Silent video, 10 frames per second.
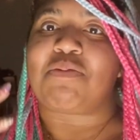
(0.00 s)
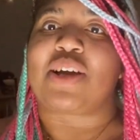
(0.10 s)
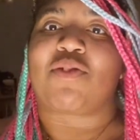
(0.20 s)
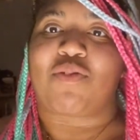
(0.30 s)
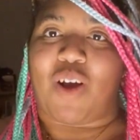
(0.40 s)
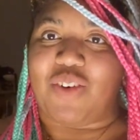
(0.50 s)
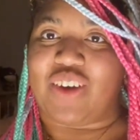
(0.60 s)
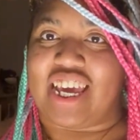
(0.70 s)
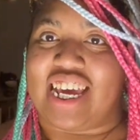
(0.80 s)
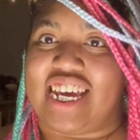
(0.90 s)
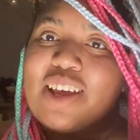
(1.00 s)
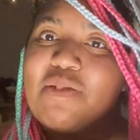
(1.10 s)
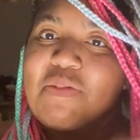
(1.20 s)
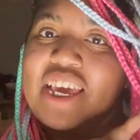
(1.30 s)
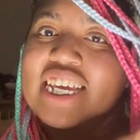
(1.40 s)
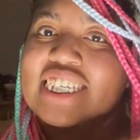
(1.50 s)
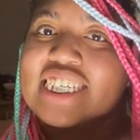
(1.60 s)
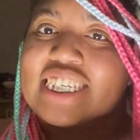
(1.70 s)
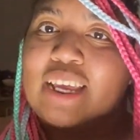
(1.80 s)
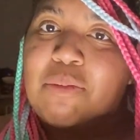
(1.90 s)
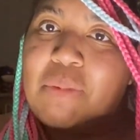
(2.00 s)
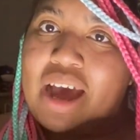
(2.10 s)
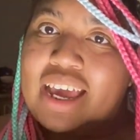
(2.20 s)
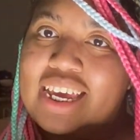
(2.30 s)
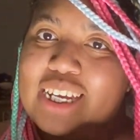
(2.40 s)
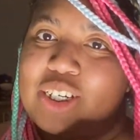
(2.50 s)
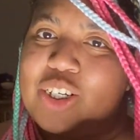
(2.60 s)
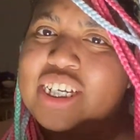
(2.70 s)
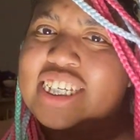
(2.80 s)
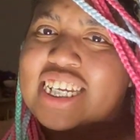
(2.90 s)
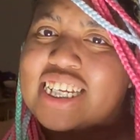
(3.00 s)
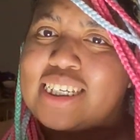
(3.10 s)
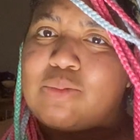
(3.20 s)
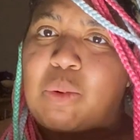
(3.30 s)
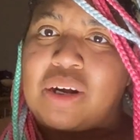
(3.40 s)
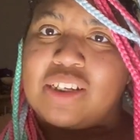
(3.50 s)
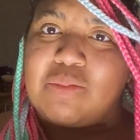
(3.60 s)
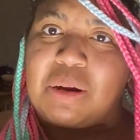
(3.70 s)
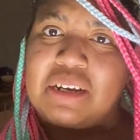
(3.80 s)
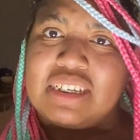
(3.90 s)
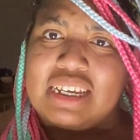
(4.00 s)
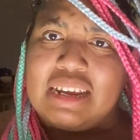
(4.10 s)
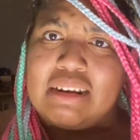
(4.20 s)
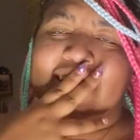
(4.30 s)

be growing to be a semi-interested sports person.